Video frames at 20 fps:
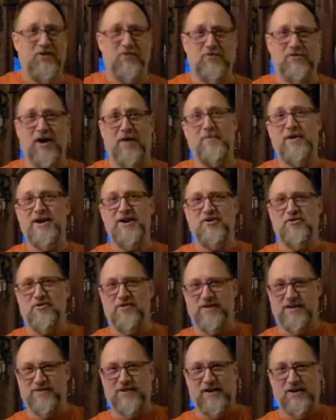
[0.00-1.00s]
They'll come
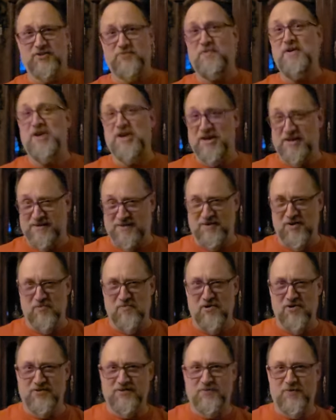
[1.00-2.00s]
here, and it's like a speakeasy
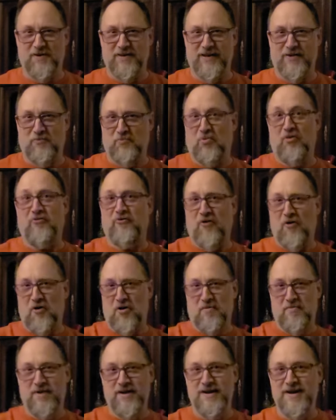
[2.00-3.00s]
almost, where they'll
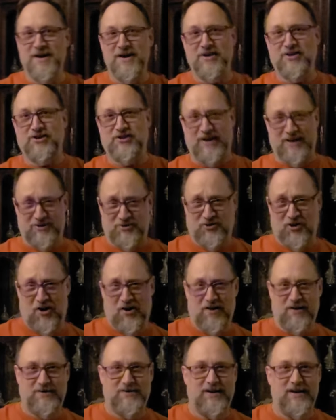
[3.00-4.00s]
perform, sing
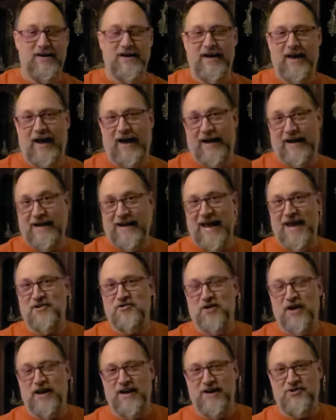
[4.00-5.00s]
songs, and
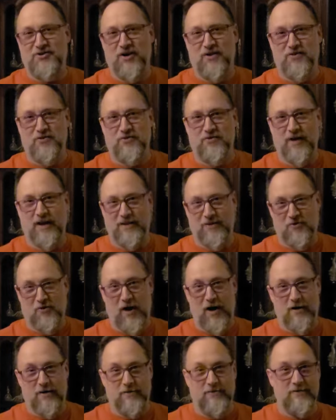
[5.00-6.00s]
entertain each other and the
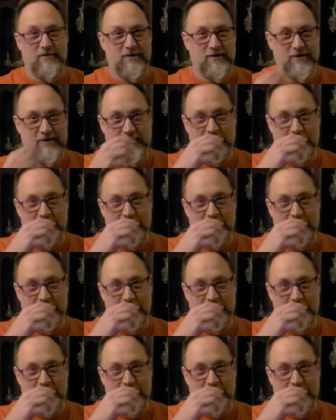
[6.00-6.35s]
crowd.